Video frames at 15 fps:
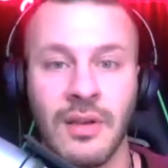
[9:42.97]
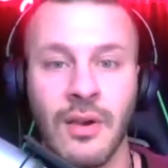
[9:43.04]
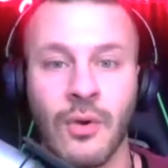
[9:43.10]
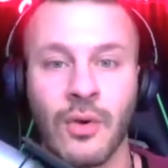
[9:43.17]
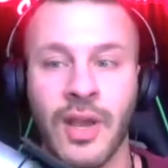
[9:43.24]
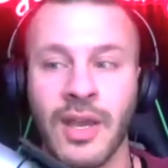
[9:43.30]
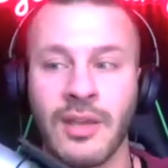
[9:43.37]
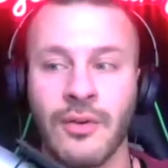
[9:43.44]

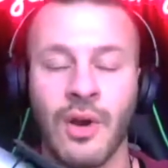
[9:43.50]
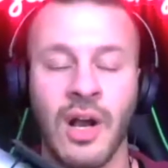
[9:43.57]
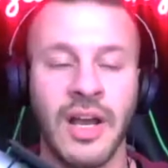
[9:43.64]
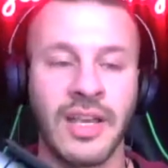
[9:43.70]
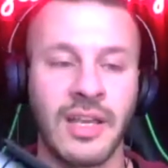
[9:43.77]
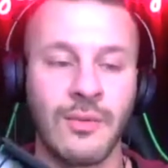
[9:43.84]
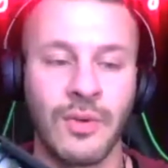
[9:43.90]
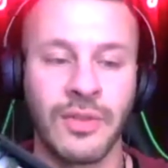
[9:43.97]
Okay, you're
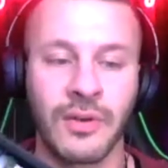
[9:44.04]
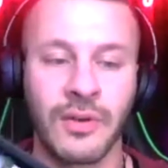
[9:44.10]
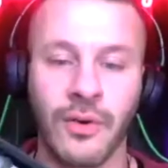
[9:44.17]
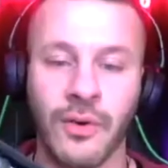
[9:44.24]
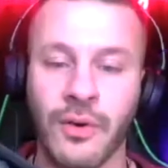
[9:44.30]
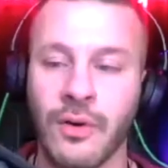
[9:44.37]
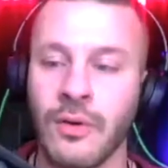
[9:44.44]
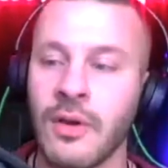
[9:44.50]
hiking with the
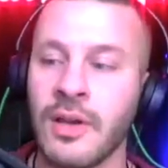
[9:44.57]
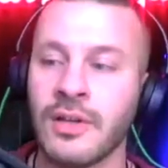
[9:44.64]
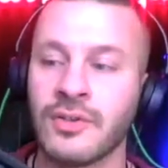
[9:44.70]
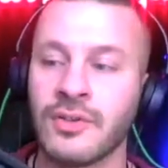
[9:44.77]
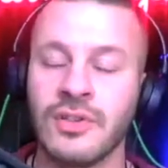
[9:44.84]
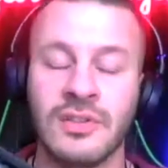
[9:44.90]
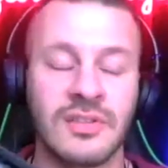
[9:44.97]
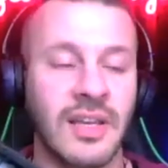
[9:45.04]
girl.
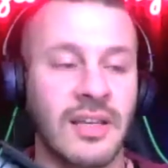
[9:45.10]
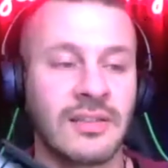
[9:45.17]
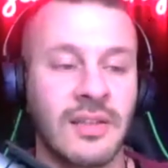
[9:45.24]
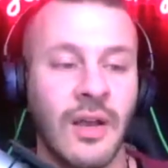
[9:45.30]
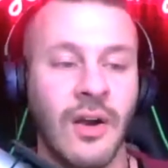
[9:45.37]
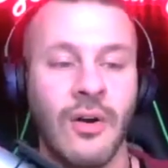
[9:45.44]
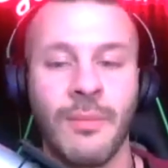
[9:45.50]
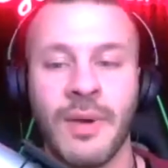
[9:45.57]
She says,
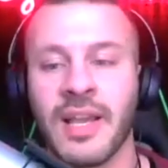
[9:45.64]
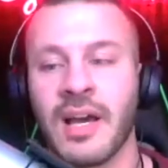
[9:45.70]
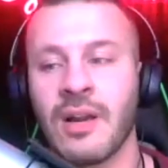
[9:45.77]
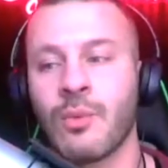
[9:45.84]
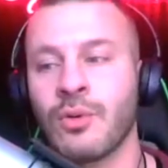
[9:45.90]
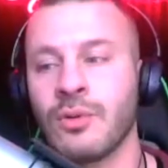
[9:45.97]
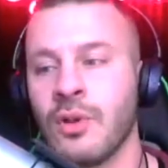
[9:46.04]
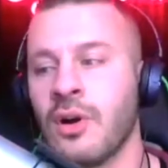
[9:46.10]
"Oh my God,
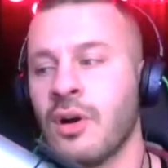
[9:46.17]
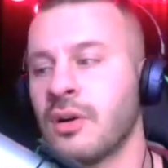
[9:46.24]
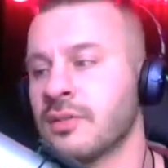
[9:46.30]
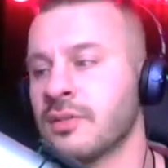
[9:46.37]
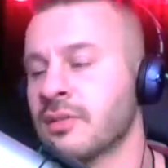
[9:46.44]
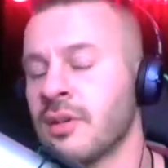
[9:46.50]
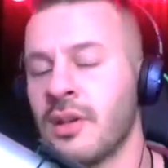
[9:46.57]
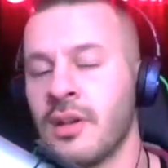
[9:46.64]
we're
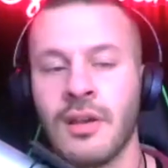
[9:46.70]
lost.